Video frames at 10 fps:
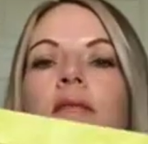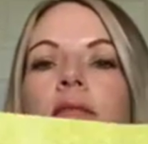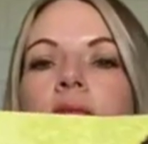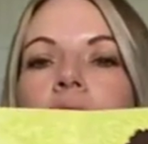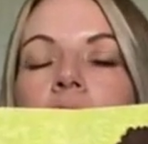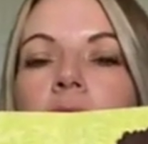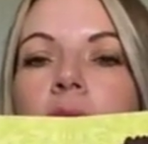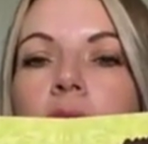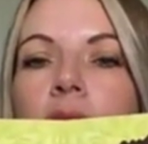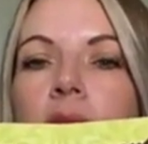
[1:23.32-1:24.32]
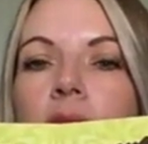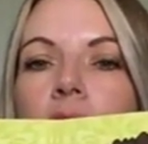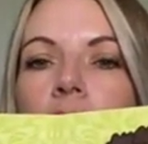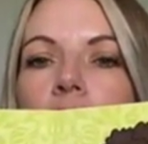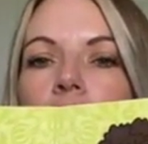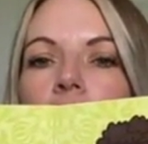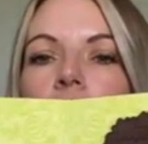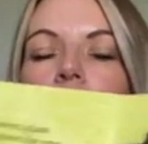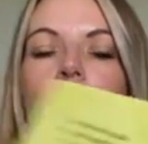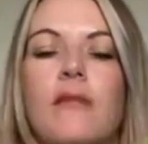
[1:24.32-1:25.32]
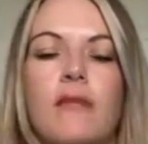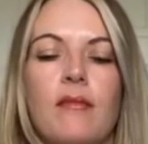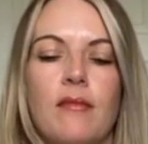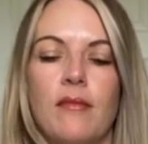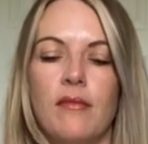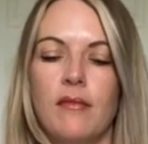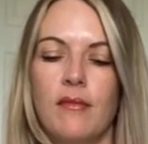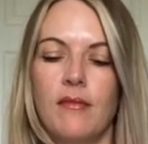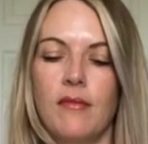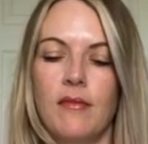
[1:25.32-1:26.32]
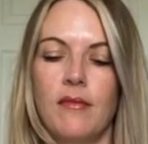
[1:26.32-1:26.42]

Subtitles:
(silence)